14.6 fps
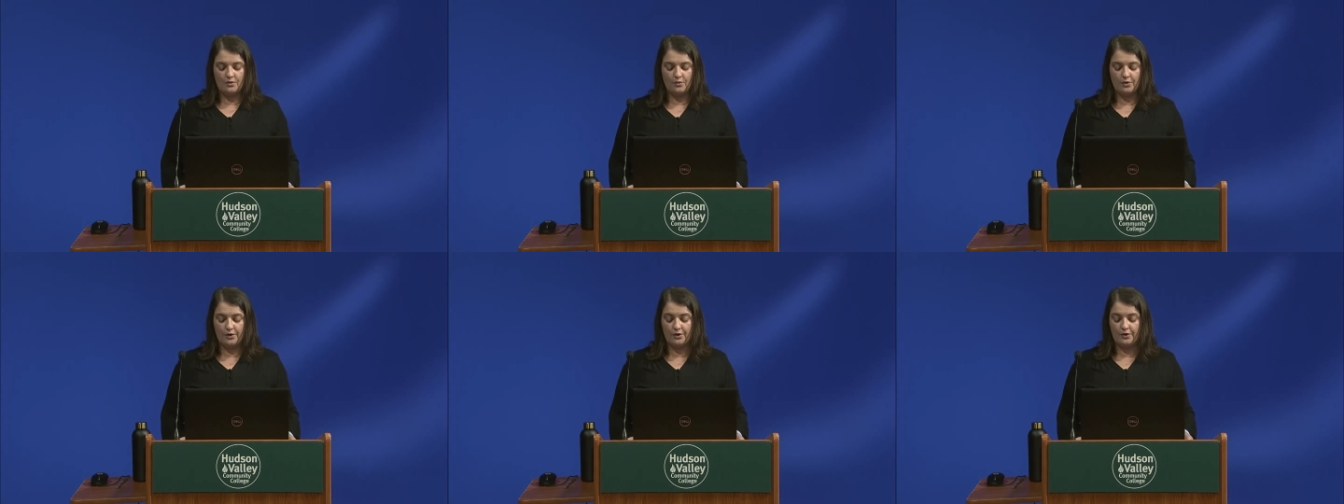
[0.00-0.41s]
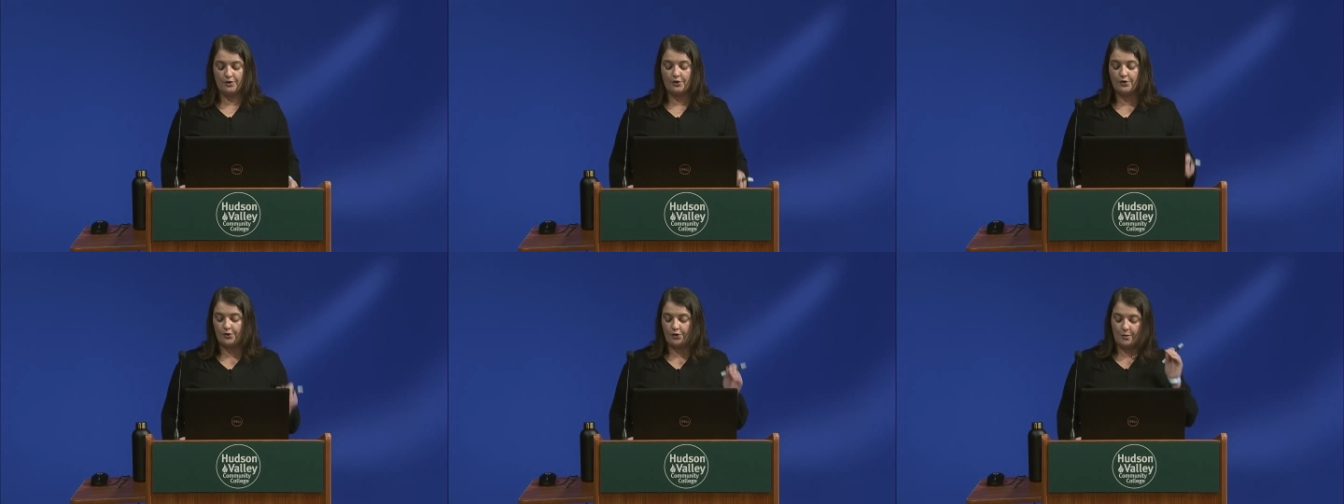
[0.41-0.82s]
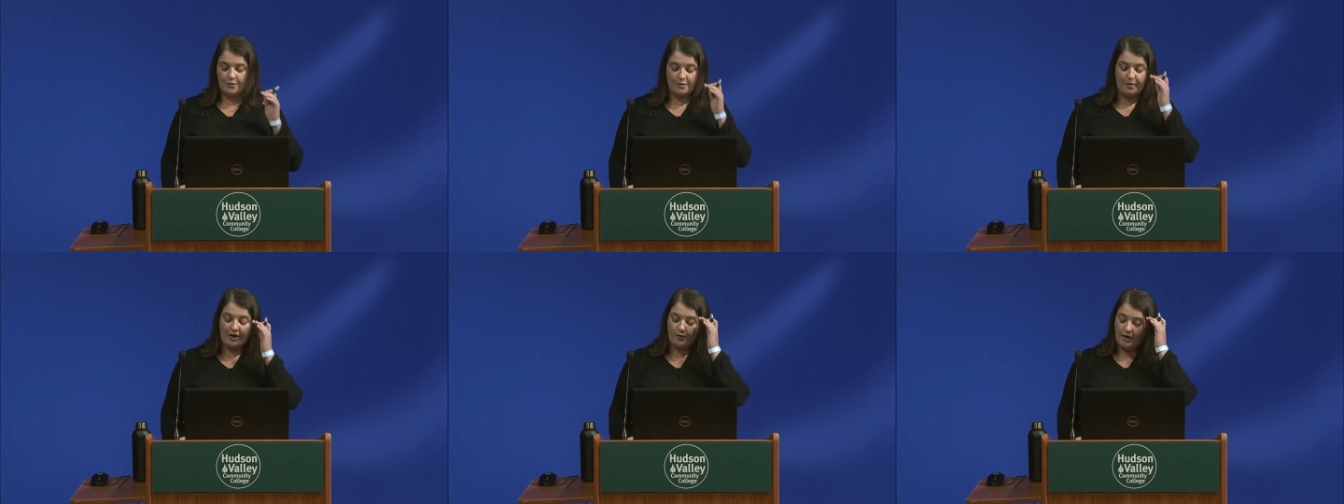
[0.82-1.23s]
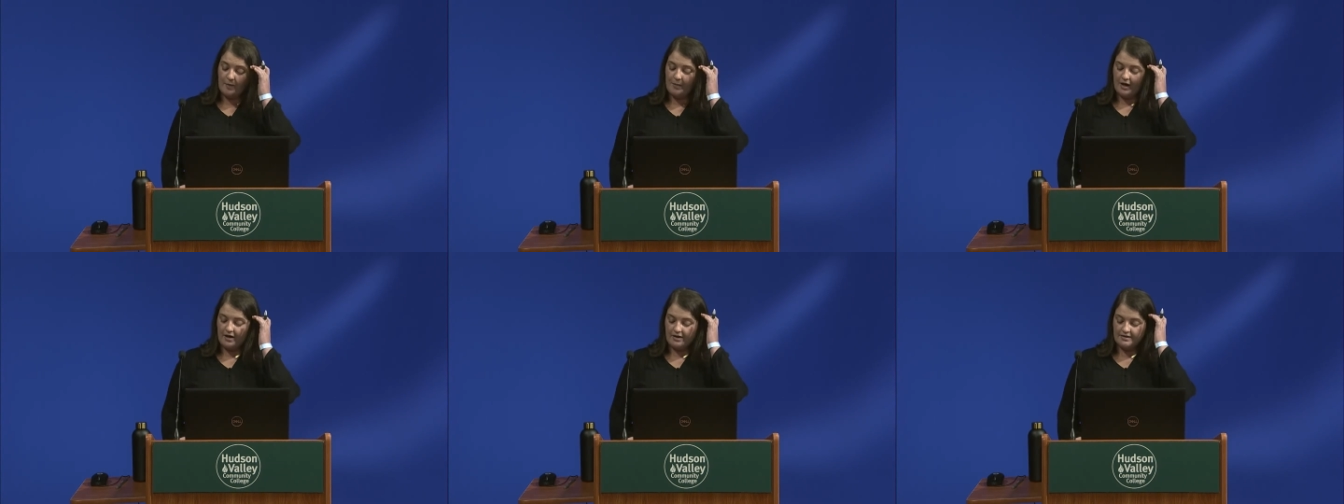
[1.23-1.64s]
were, who grew up with my great
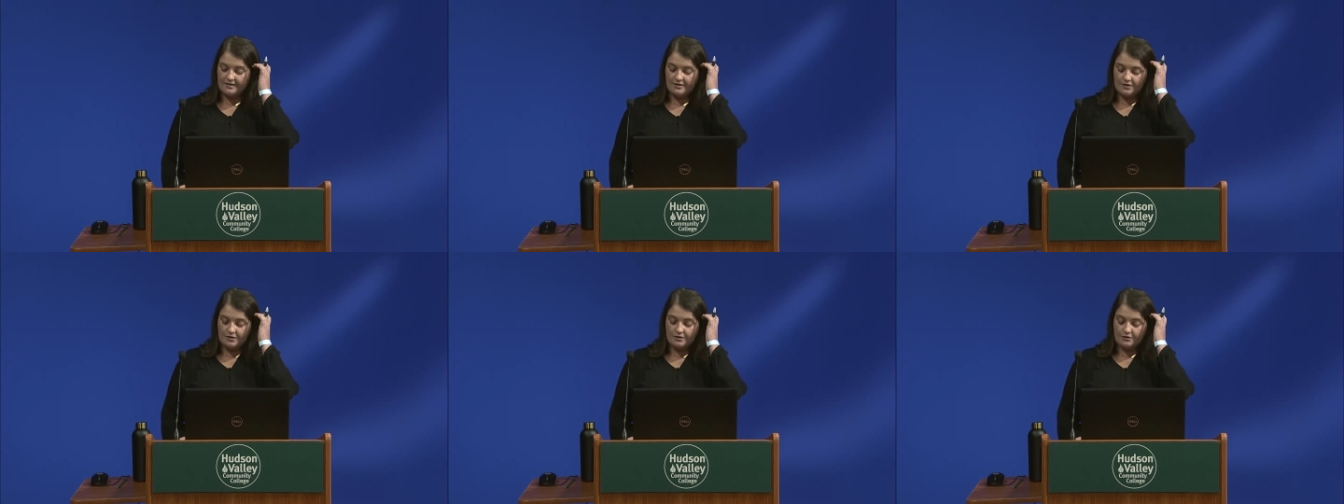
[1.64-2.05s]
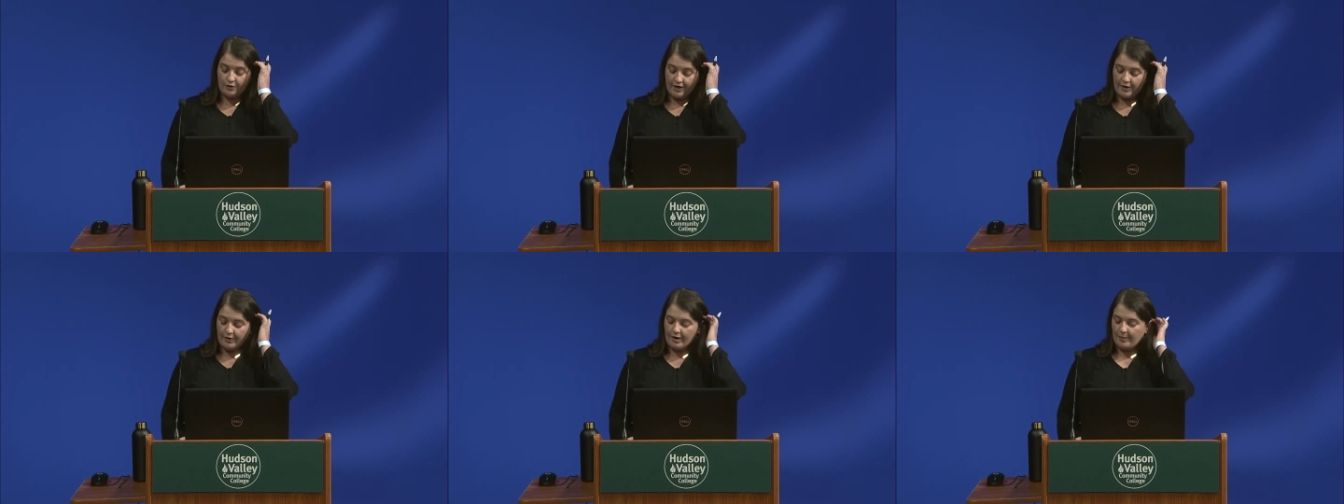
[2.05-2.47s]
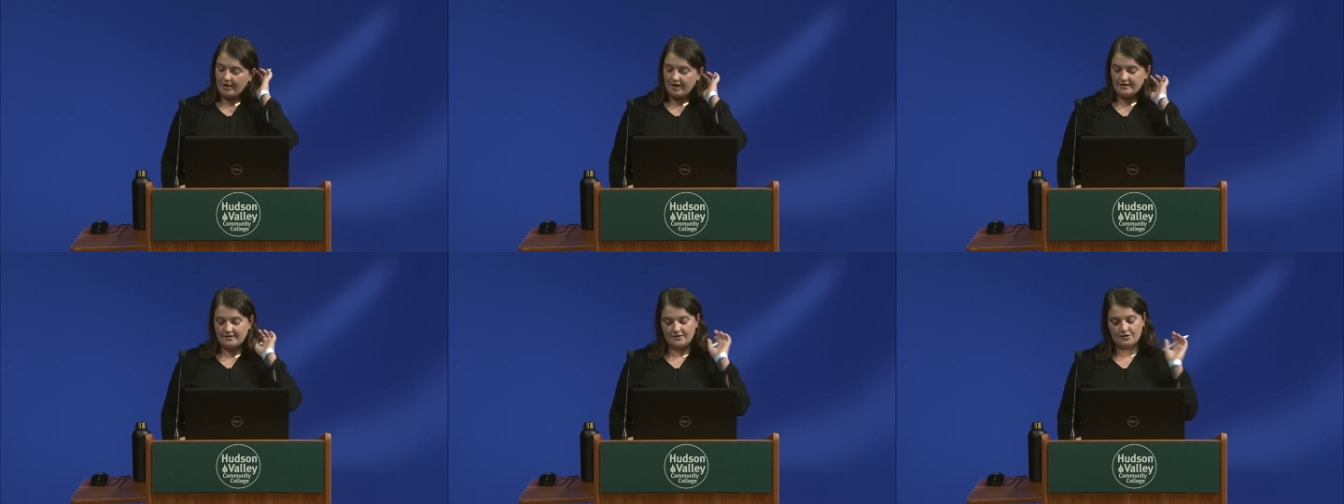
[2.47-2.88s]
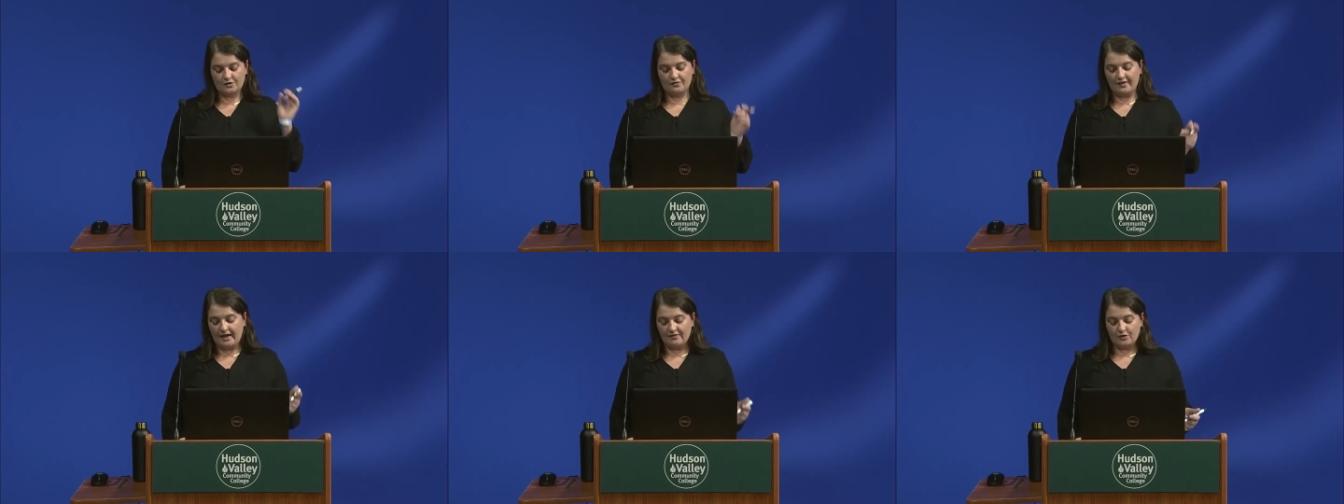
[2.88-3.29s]
parents, great grandparents that
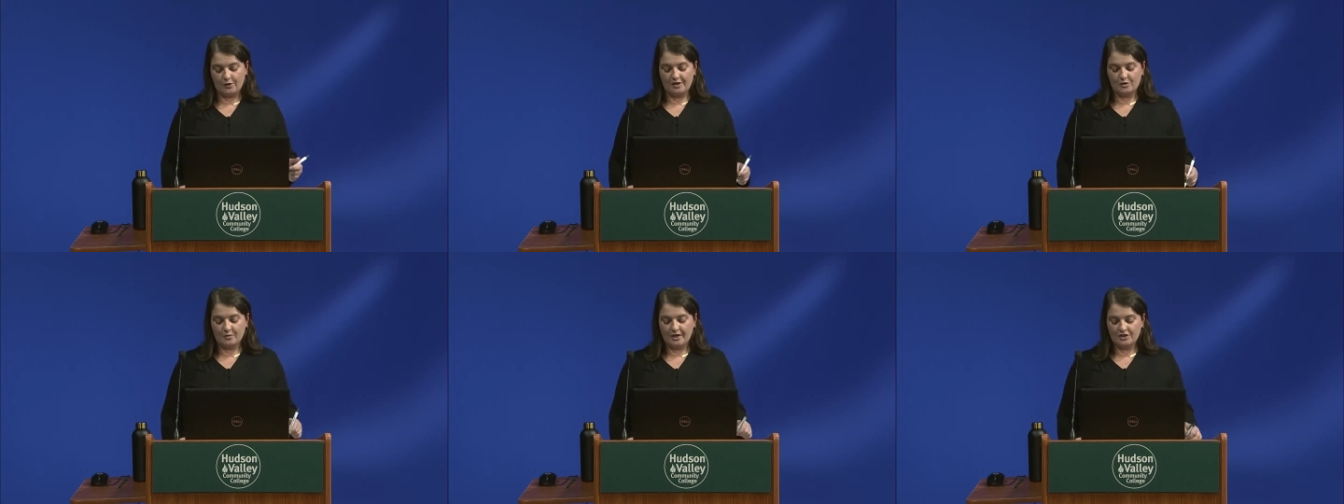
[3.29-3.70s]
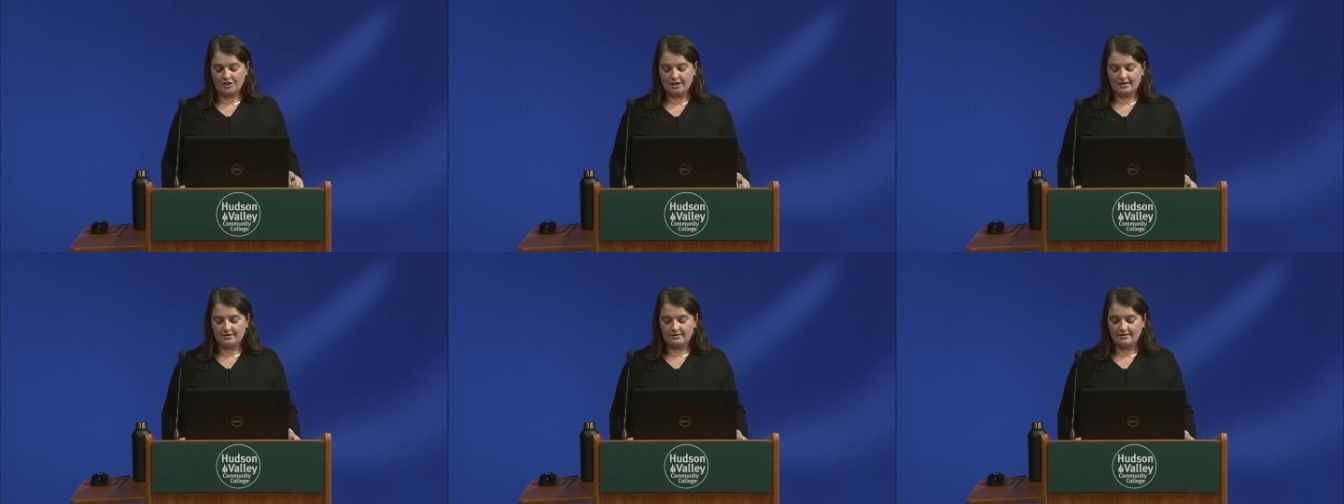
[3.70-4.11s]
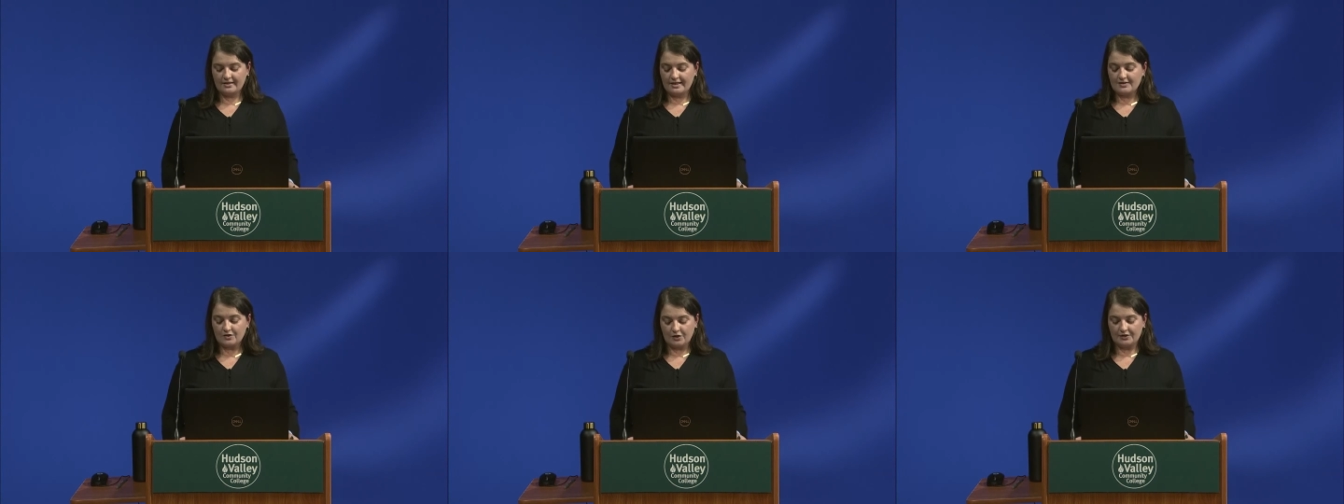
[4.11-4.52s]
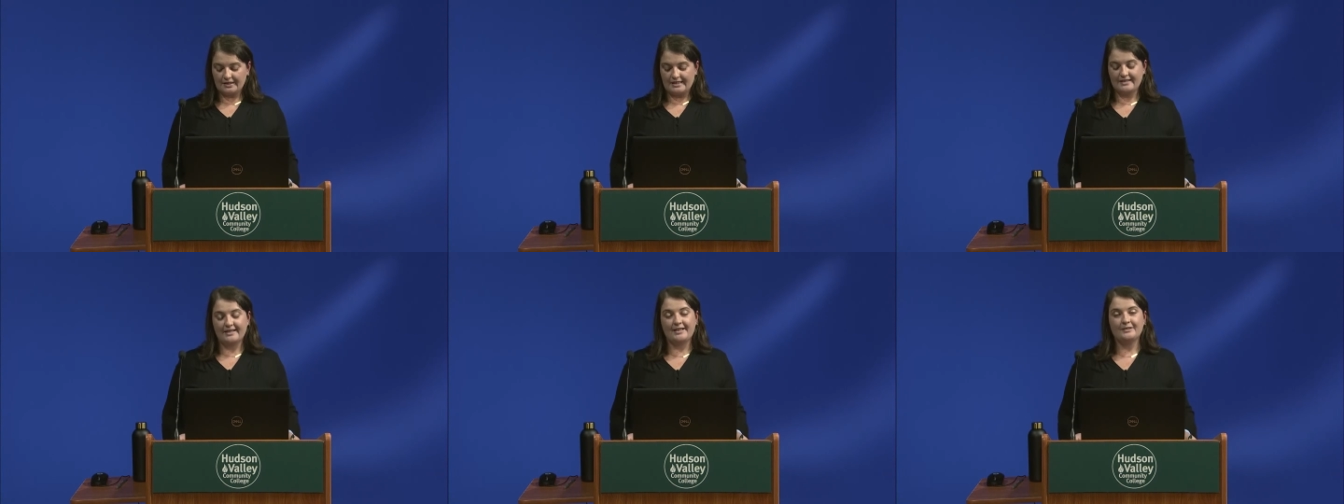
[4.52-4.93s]
survived the Great Depression, they certainly
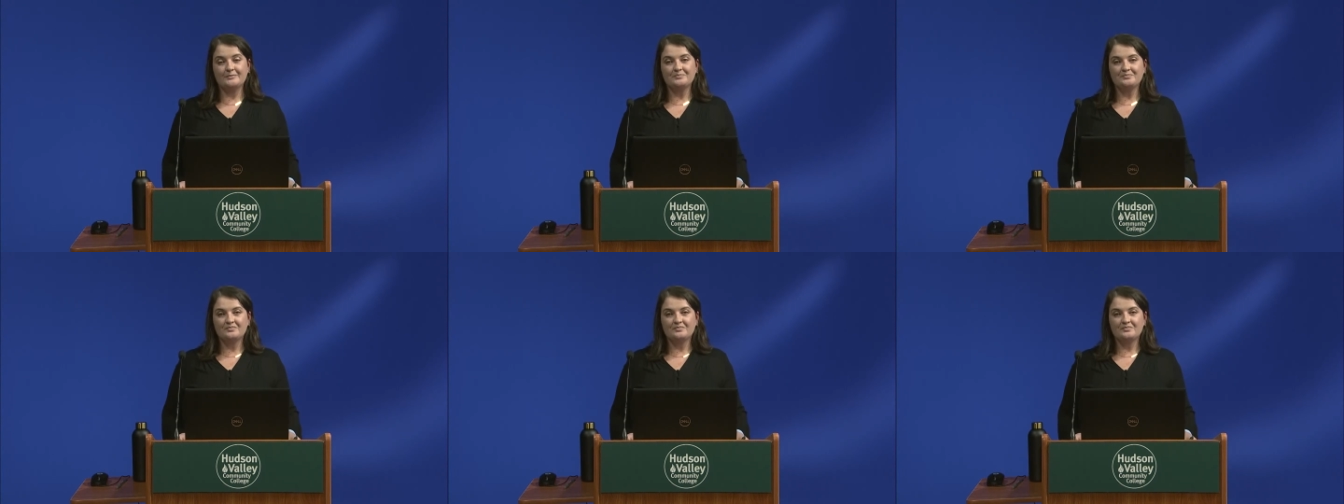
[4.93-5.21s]
did it.